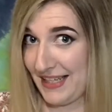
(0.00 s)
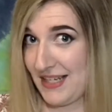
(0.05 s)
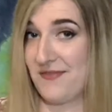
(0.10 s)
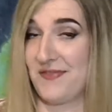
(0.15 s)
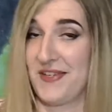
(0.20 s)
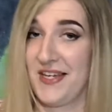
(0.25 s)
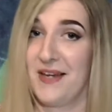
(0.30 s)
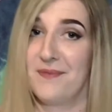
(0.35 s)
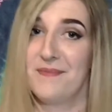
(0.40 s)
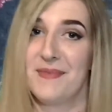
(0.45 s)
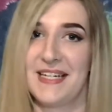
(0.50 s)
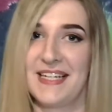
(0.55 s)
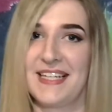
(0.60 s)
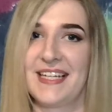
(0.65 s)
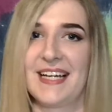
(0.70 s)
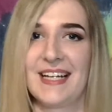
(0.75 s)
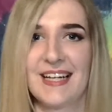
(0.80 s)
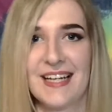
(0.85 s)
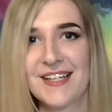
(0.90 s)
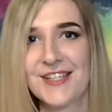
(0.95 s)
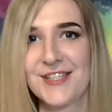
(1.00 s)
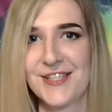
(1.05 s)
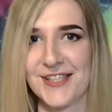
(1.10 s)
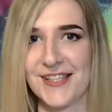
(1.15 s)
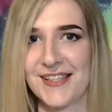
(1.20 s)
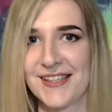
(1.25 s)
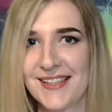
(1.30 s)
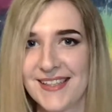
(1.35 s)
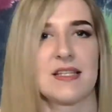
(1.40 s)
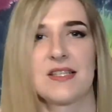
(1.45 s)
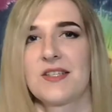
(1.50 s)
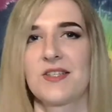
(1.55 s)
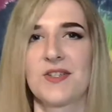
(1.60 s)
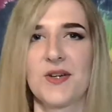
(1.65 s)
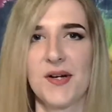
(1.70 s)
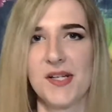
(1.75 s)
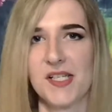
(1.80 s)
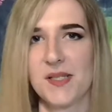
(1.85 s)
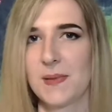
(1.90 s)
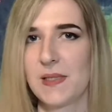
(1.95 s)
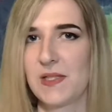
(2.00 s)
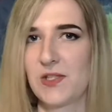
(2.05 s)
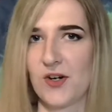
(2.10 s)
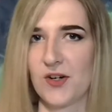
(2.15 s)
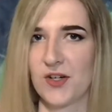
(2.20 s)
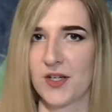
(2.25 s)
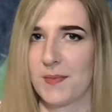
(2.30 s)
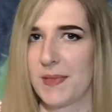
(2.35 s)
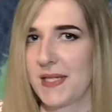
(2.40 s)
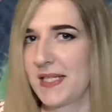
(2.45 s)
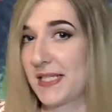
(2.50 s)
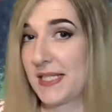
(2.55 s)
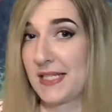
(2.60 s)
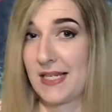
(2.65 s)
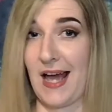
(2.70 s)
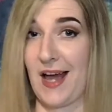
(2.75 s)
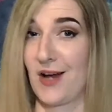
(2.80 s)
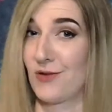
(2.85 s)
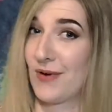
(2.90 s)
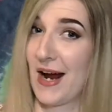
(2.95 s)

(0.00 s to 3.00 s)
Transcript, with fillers: end of year mini collection. This is going to be documented at